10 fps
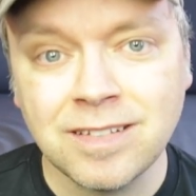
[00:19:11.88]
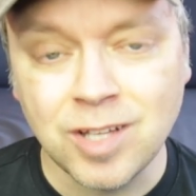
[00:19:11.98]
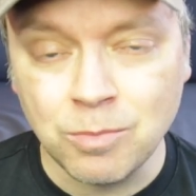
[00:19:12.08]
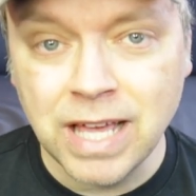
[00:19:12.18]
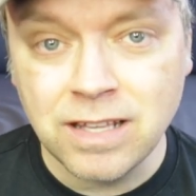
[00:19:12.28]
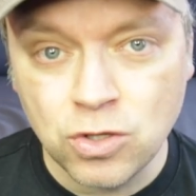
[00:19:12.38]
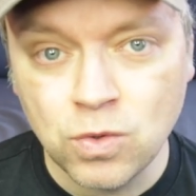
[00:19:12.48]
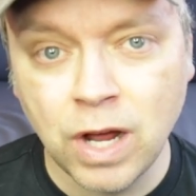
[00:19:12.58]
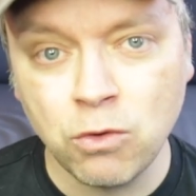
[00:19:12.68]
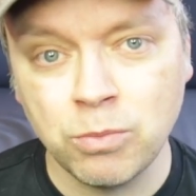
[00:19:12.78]
someday
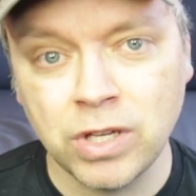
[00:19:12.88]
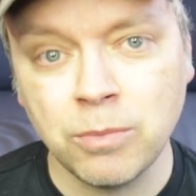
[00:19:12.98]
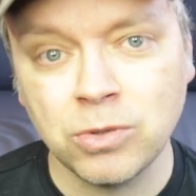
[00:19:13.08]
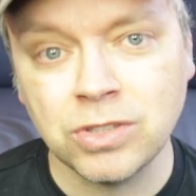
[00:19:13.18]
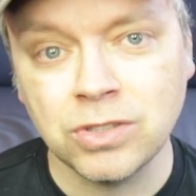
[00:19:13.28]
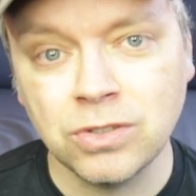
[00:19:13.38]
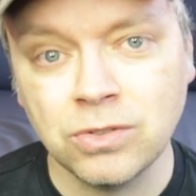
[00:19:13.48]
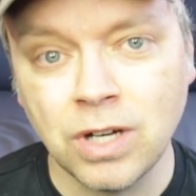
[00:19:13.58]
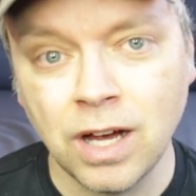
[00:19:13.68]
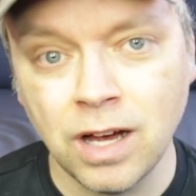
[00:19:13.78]
soon I will be able
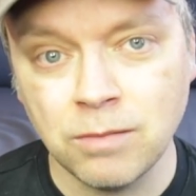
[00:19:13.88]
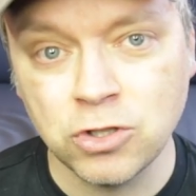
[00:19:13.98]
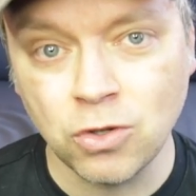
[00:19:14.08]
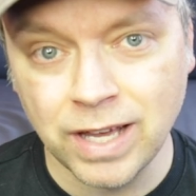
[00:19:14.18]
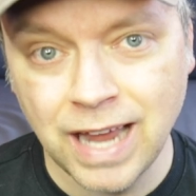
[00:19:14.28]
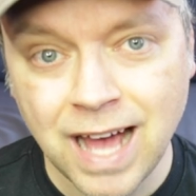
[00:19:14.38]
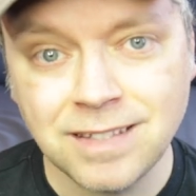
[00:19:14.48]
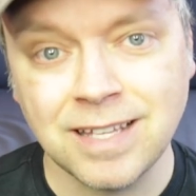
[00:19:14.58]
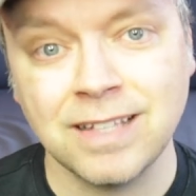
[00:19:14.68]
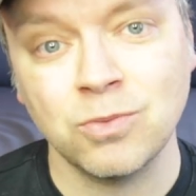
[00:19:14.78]
to um, join
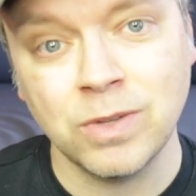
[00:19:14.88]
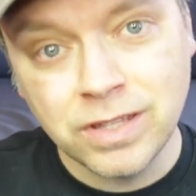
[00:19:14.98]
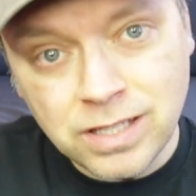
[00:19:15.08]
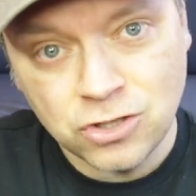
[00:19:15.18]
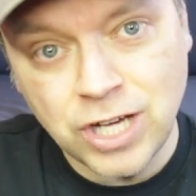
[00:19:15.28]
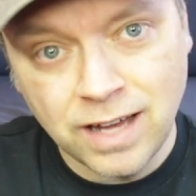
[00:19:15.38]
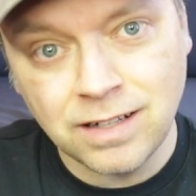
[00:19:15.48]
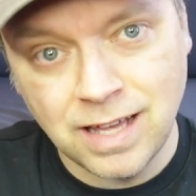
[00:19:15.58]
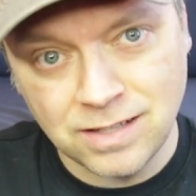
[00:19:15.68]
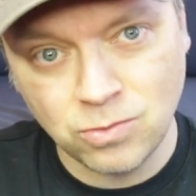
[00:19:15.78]
AdSense with this channel as